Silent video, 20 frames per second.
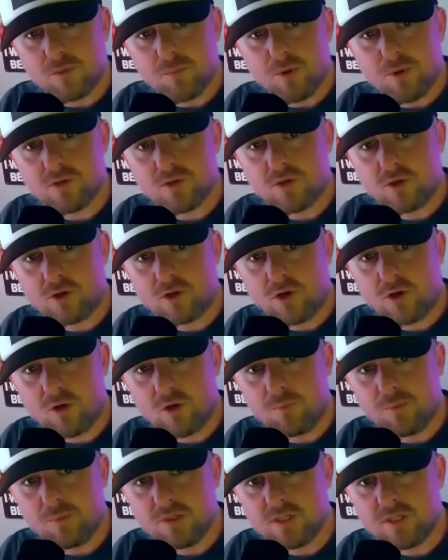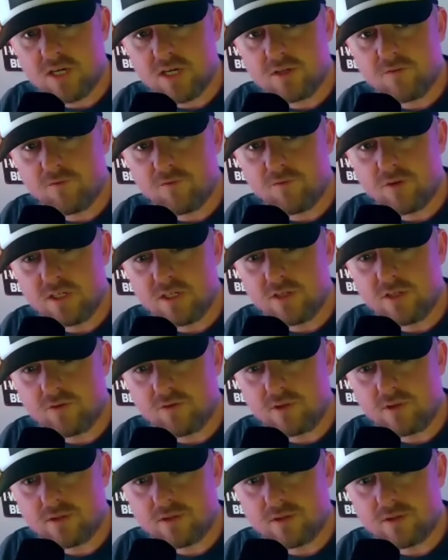person that got compensation for his
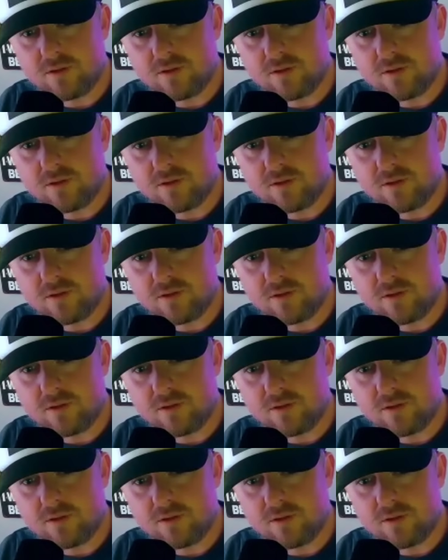injuries?